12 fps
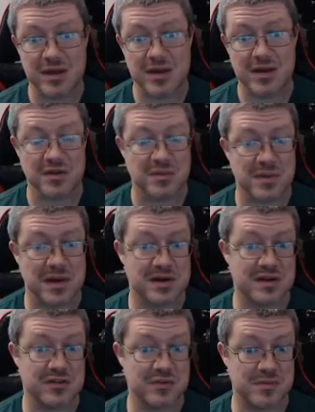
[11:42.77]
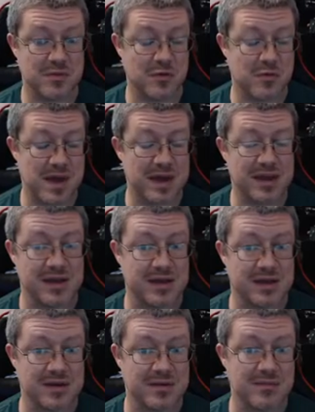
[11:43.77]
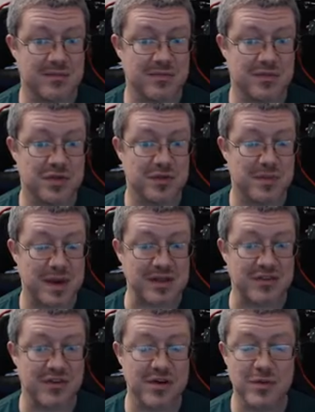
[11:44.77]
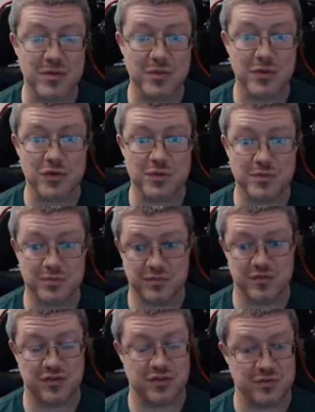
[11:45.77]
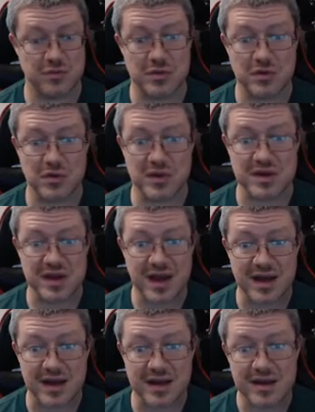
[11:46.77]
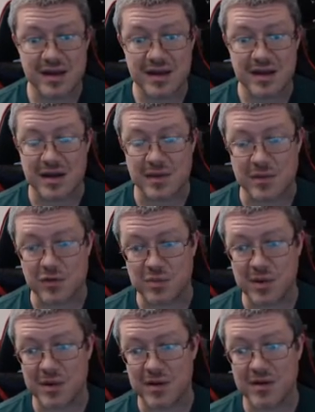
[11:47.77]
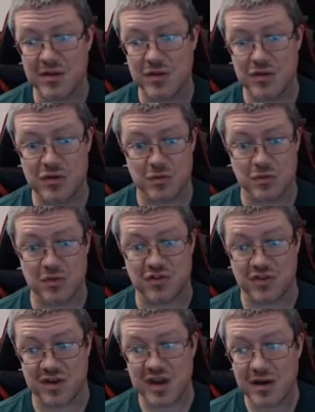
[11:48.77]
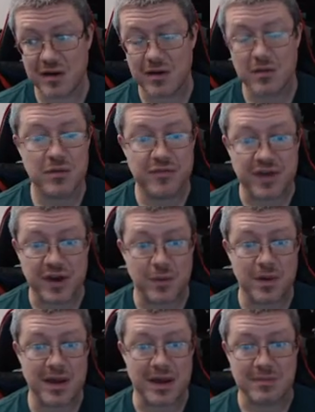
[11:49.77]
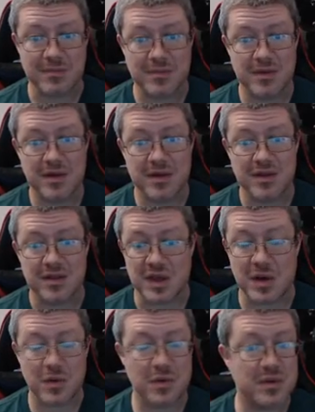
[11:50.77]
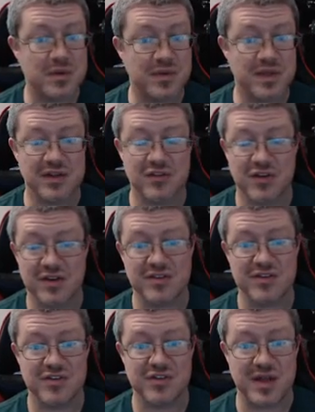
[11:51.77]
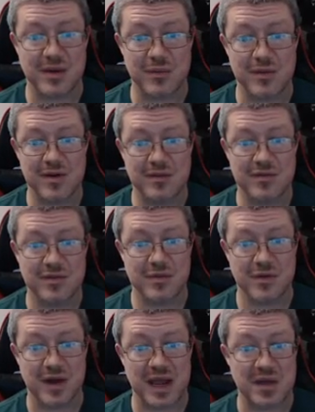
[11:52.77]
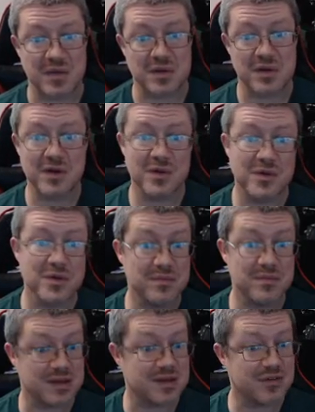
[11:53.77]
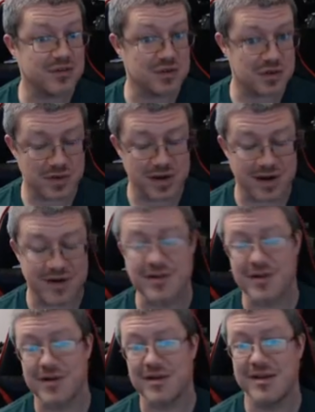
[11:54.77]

Their bodies are back in the main zone will just literally die, and their spirits, which are here, will fade away. The only one that can transition that rift, hale and whole, is your character.